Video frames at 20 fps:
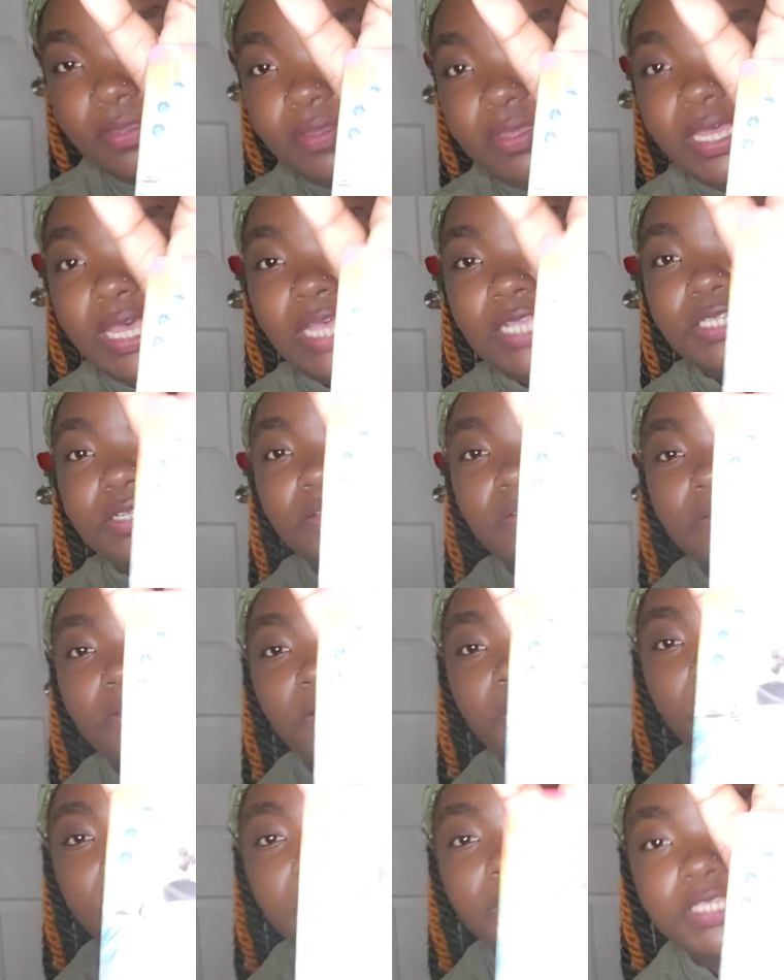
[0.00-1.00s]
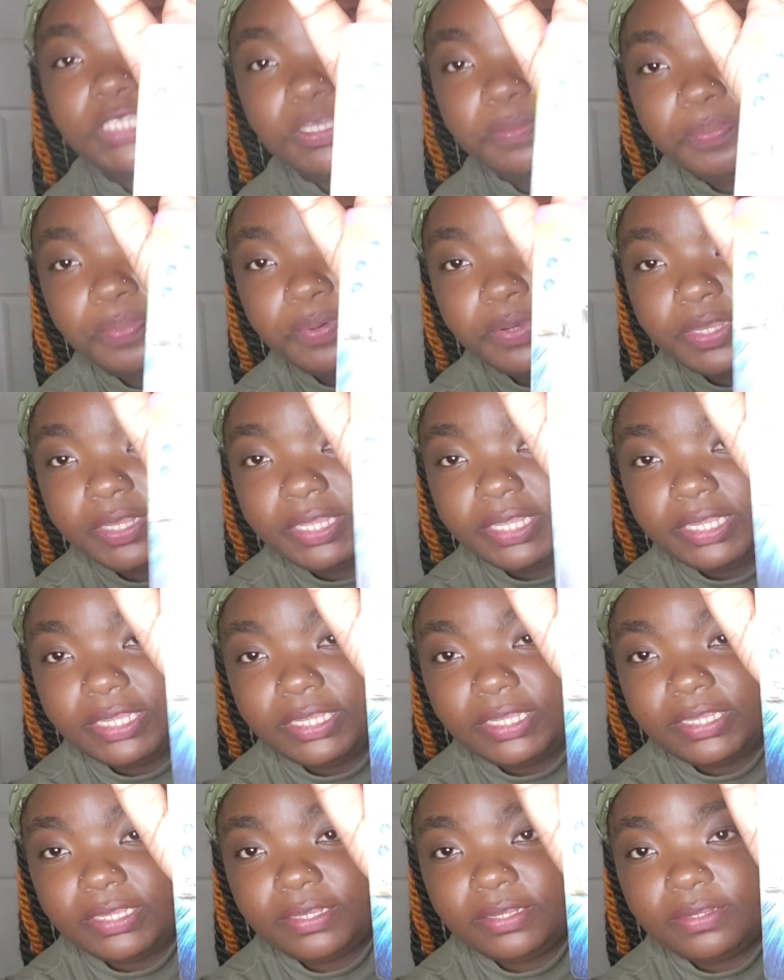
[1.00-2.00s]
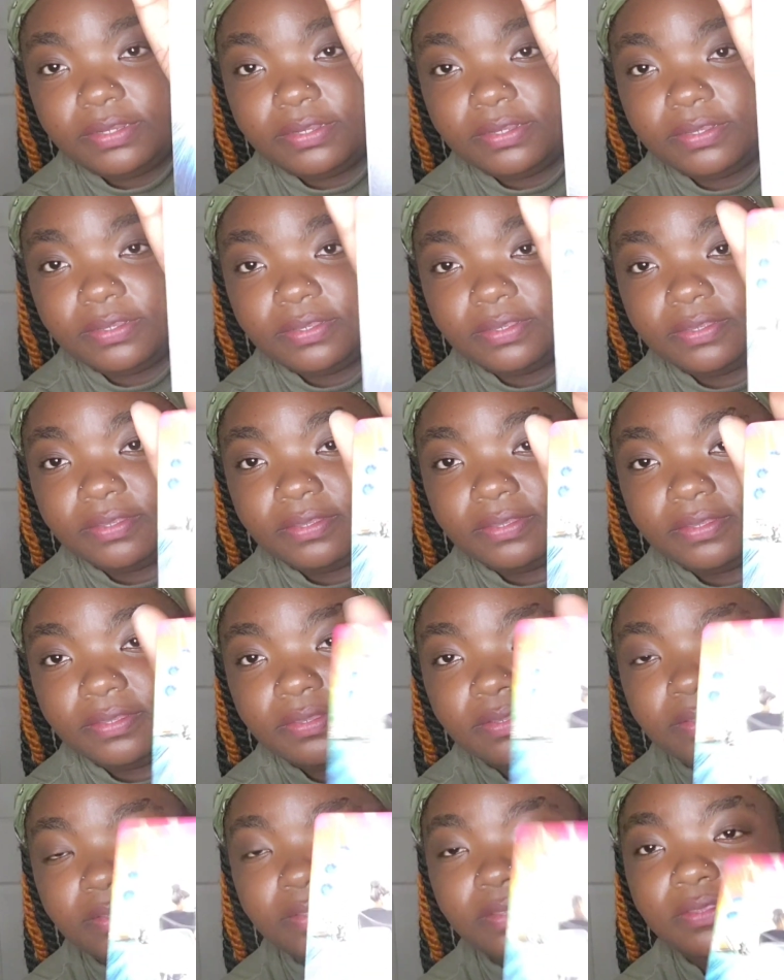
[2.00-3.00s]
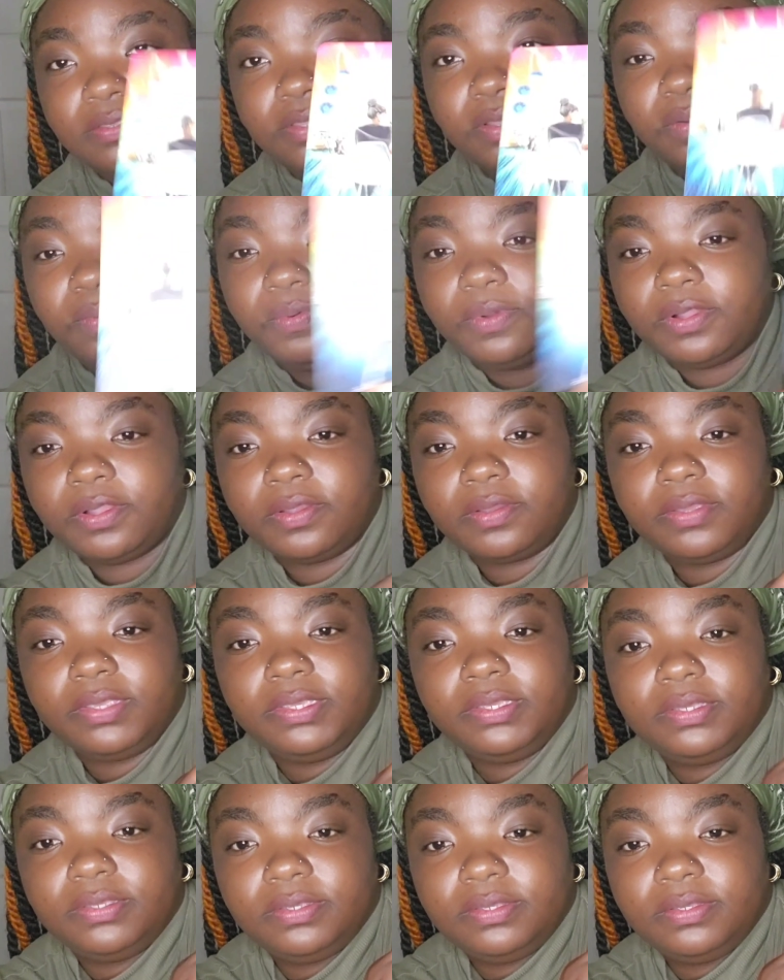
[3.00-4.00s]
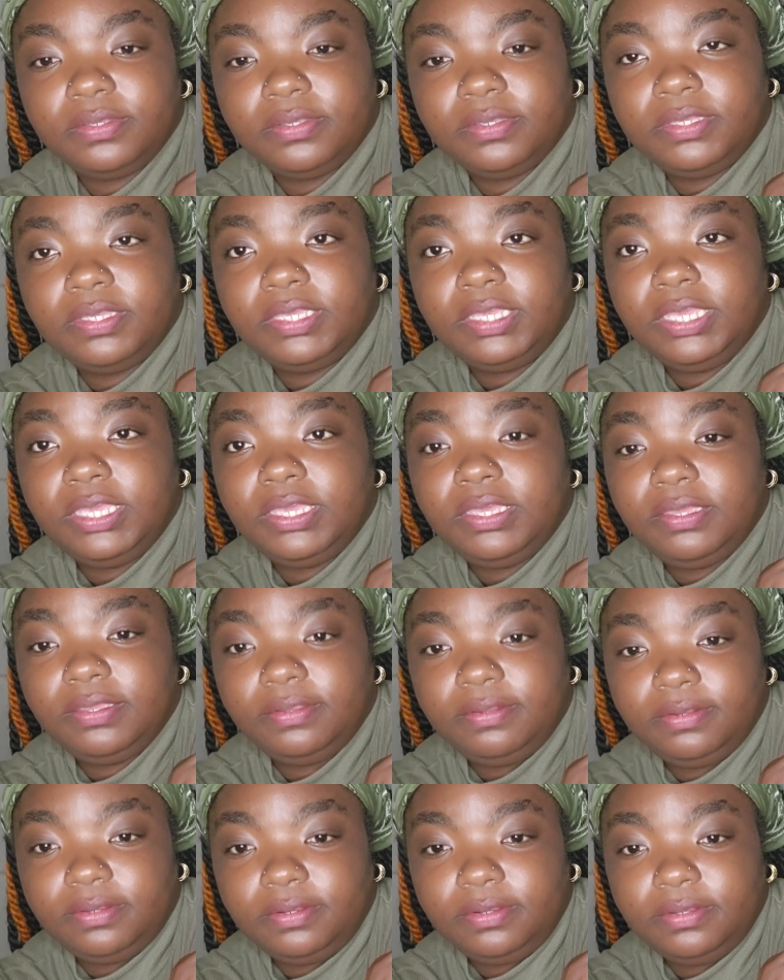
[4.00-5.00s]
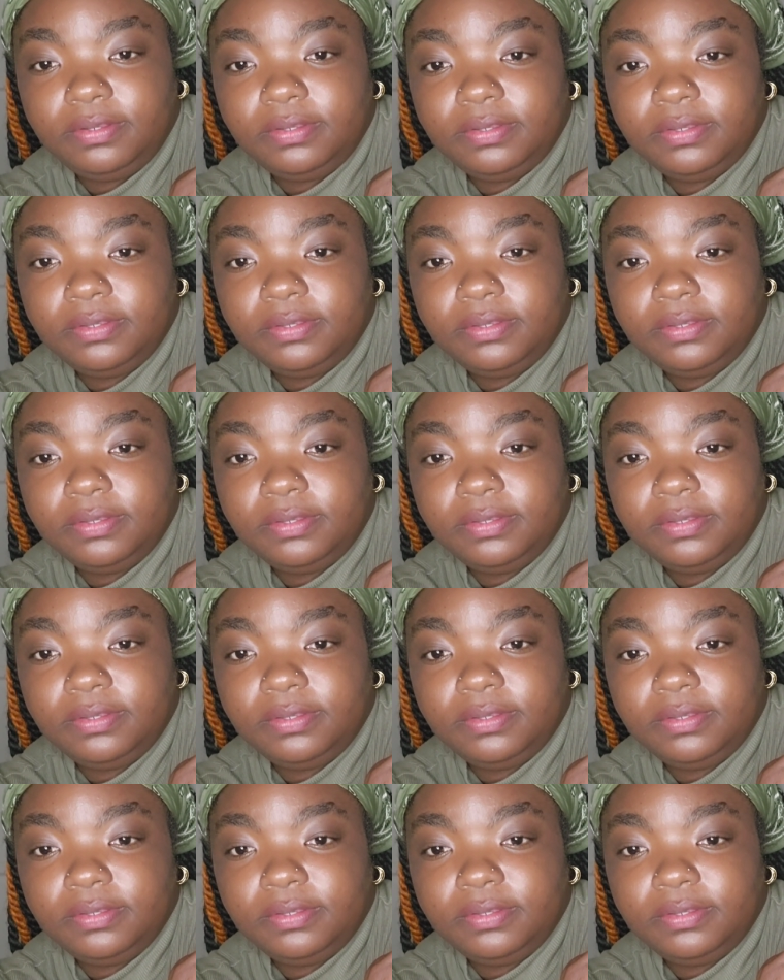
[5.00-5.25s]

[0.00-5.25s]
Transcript: You guys go, are going to put in the work in